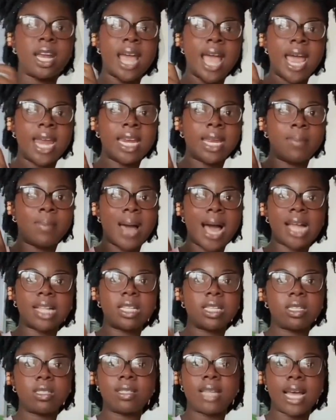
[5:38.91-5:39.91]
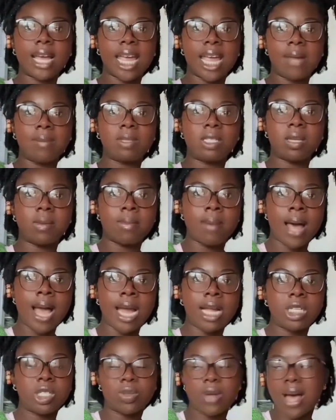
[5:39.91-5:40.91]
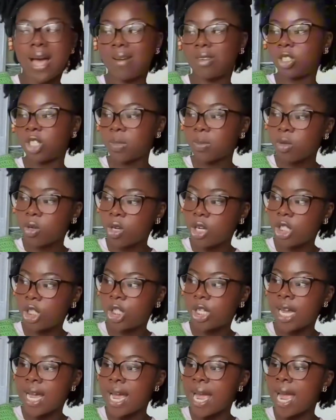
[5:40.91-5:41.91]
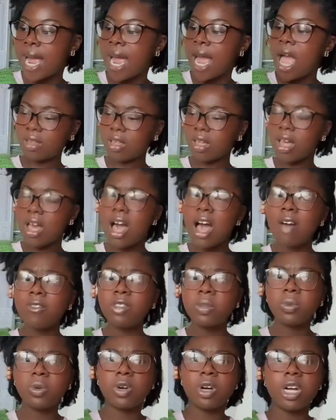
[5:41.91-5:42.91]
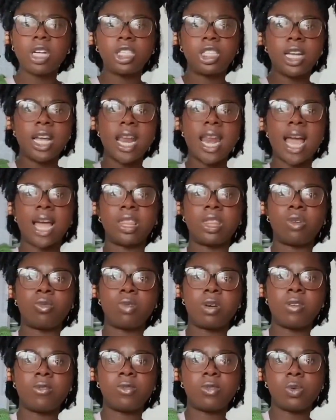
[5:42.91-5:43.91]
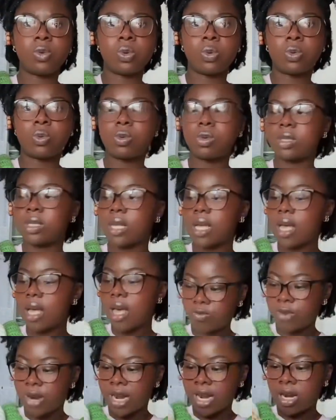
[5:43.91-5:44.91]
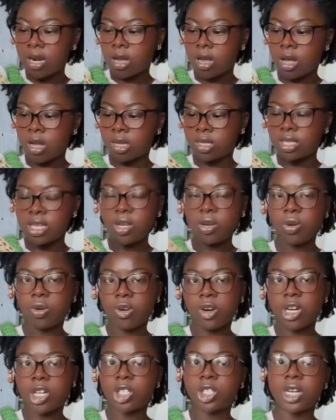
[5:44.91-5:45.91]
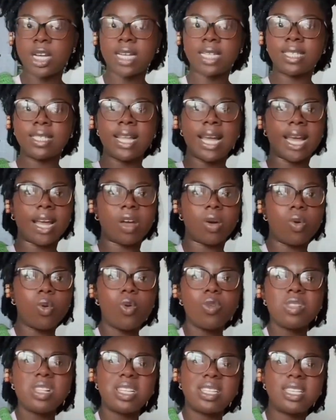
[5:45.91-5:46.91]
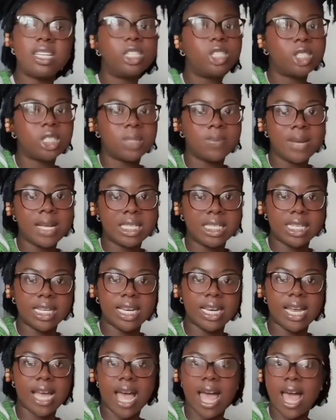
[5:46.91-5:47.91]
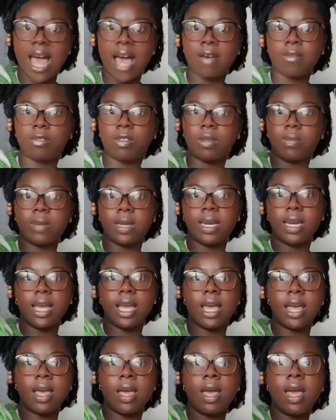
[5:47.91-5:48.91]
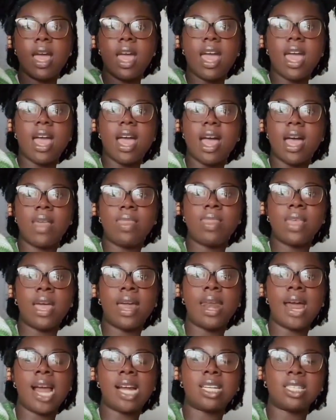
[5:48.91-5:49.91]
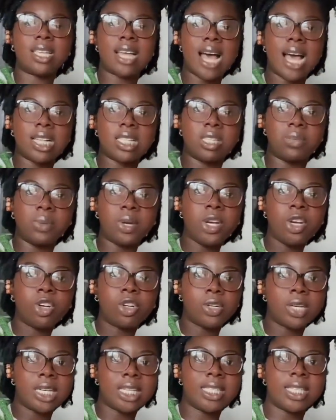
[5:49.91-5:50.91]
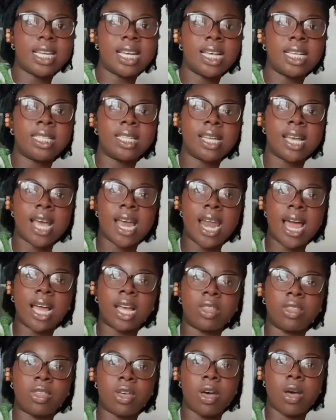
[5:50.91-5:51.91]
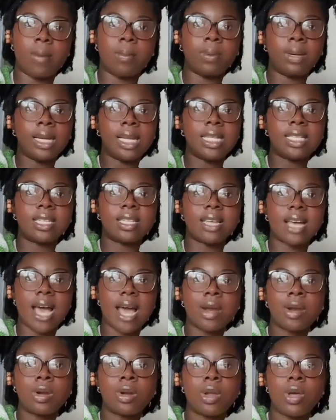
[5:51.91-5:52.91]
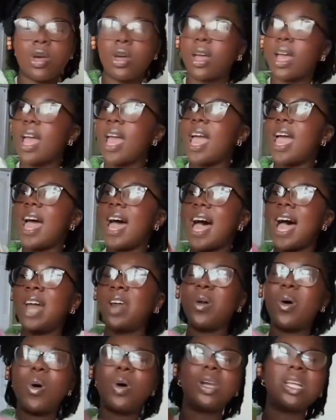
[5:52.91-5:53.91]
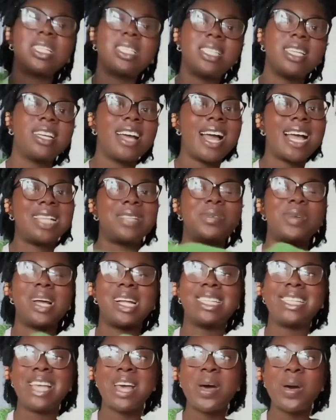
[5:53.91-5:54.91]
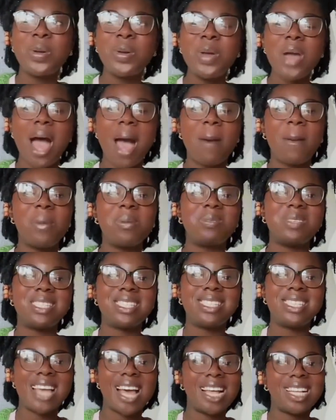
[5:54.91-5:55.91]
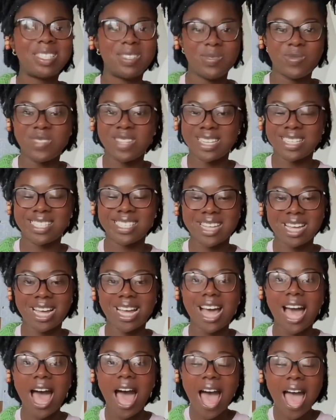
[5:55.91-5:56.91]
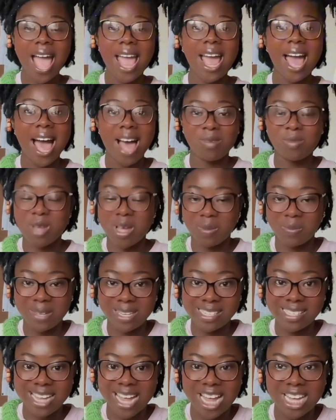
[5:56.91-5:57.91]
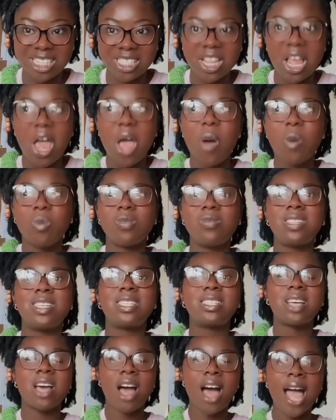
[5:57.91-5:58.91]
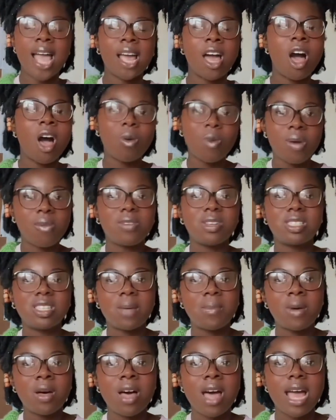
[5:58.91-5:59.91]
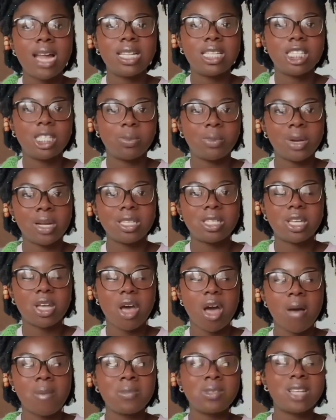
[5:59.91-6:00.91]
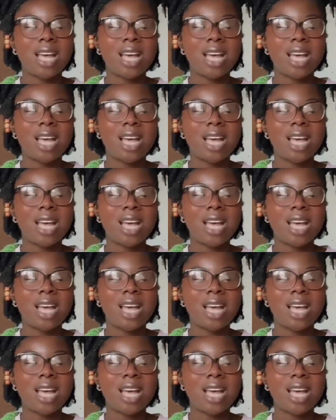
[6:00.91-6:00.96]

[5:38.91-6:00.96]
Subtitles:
any patterns that came to mind. So I have treble crochet, half double crochet, like the ruffles, regular single crochets, like all the stitches basically, I have them in here. And then I just had some increases to get like the pleated kind of look. And honestly guys, when I tell you I'm obsessed with this skirt, I am obsessed with this skirt. I can't wait for summer and spring to come so I